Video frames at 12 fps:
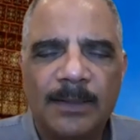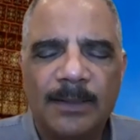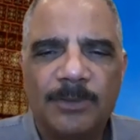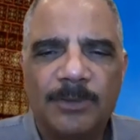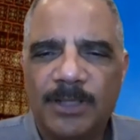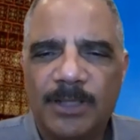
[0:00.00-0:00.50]

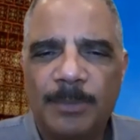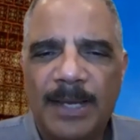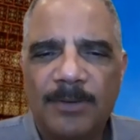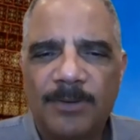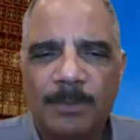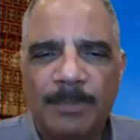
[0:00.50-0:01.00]
you know
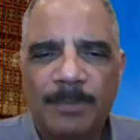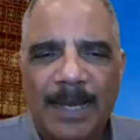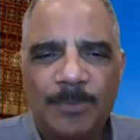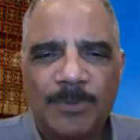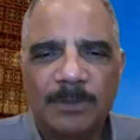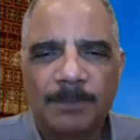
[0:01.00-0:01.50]
gerrymander the
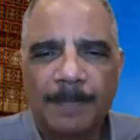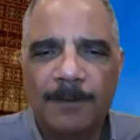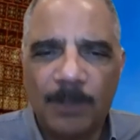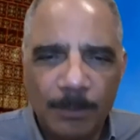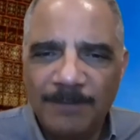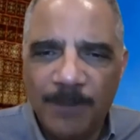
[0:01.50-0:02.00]
maps
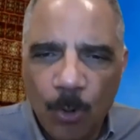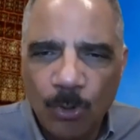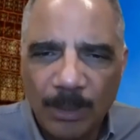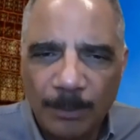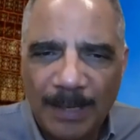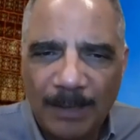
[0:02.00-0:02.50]
you want to be
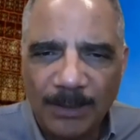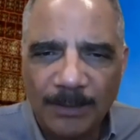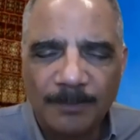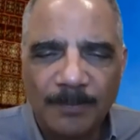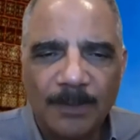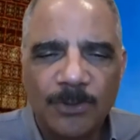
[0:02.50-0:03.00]
vocal about it
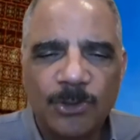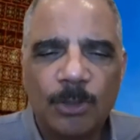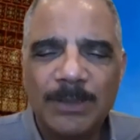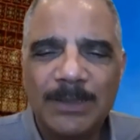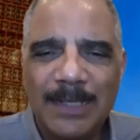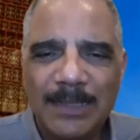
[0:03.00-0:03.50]
show
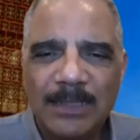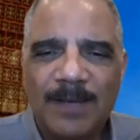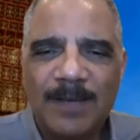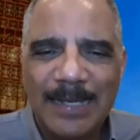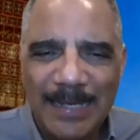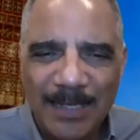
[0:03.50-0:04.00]
up to
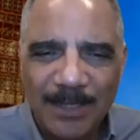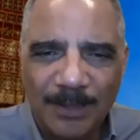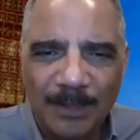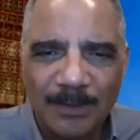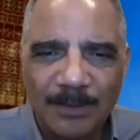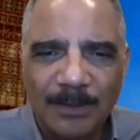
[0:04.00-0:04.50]
testify at
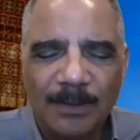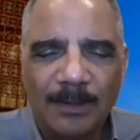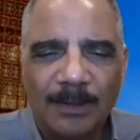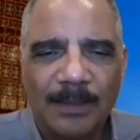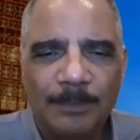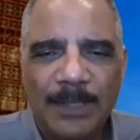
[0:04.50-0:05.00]
hearings
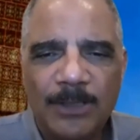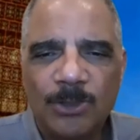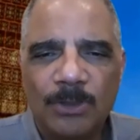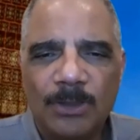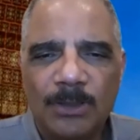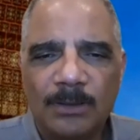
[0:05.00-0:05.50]
uh, make
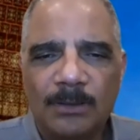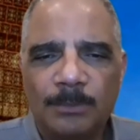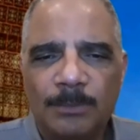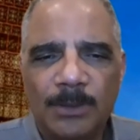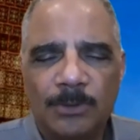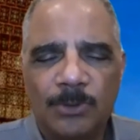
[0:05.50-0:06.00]
sure that
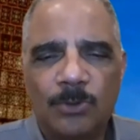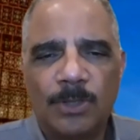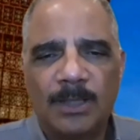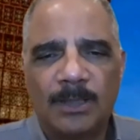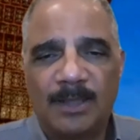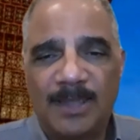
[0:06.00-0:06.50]
make sure
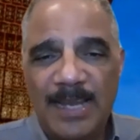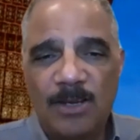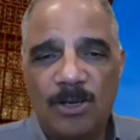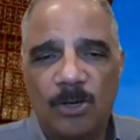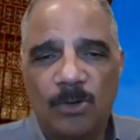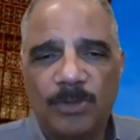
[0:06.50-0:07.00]
that they
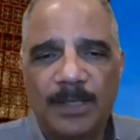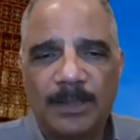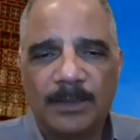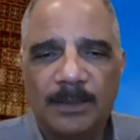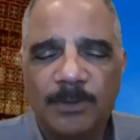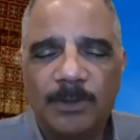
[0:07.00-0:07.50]
know
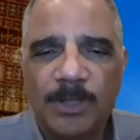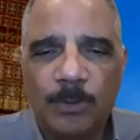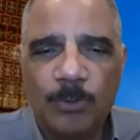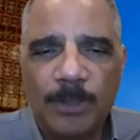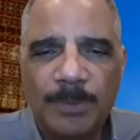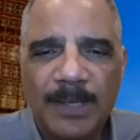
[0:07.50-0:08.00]
that uh, you know
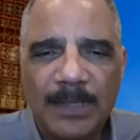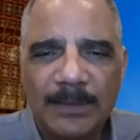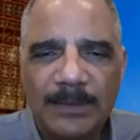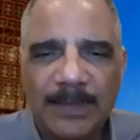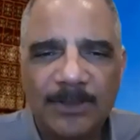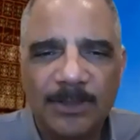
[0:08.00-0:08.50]
that we're paying
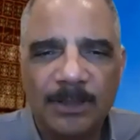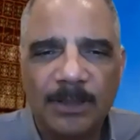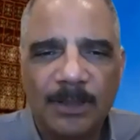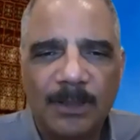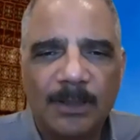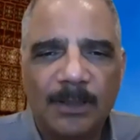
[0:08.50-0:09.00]
attention
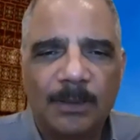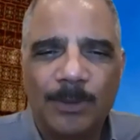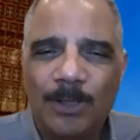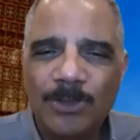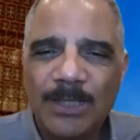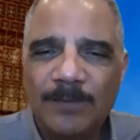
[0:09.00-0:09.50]

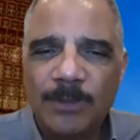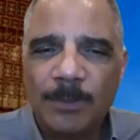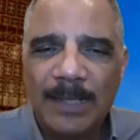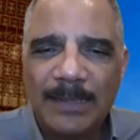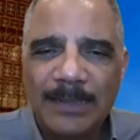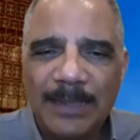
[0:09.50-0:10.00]
we also have to
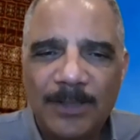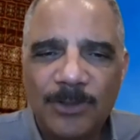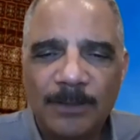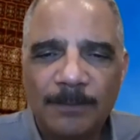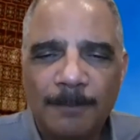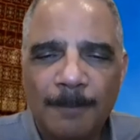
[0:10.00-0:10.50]
pay
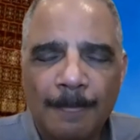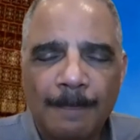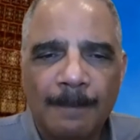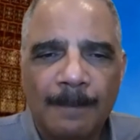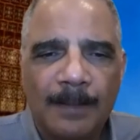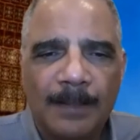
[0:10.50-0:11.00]
attention
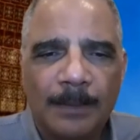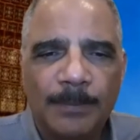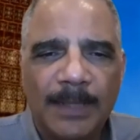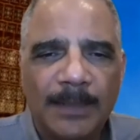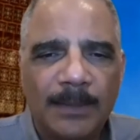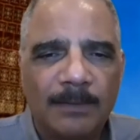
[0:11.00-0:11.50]

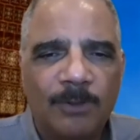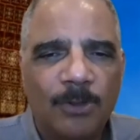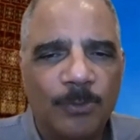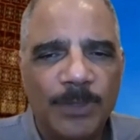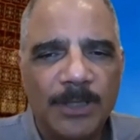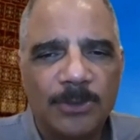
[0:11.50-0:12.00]
um, and
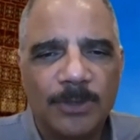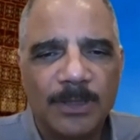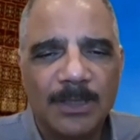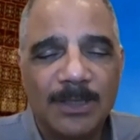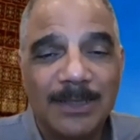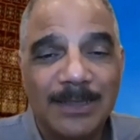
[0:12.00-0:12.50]
devote
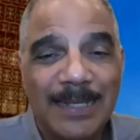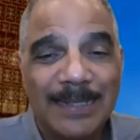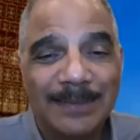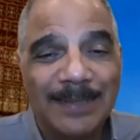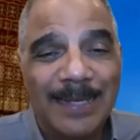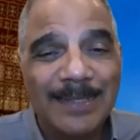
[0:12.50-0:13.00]
resources to
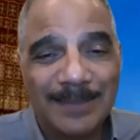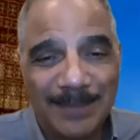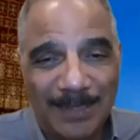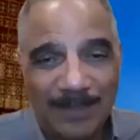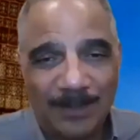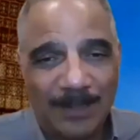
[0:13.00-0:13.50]
state
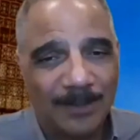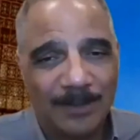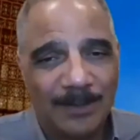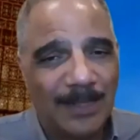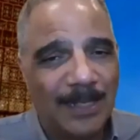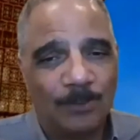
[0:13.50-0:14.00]
legislative
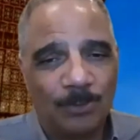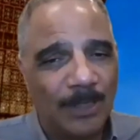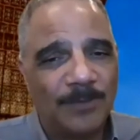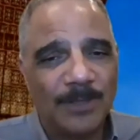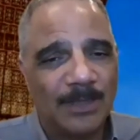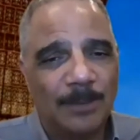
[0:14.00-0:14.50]
elections. Again,
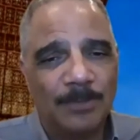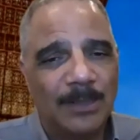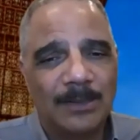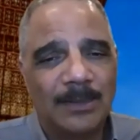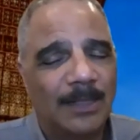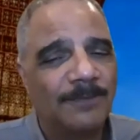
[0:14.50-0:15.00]
Run for Something
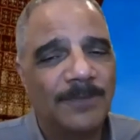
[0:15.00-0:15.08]
has done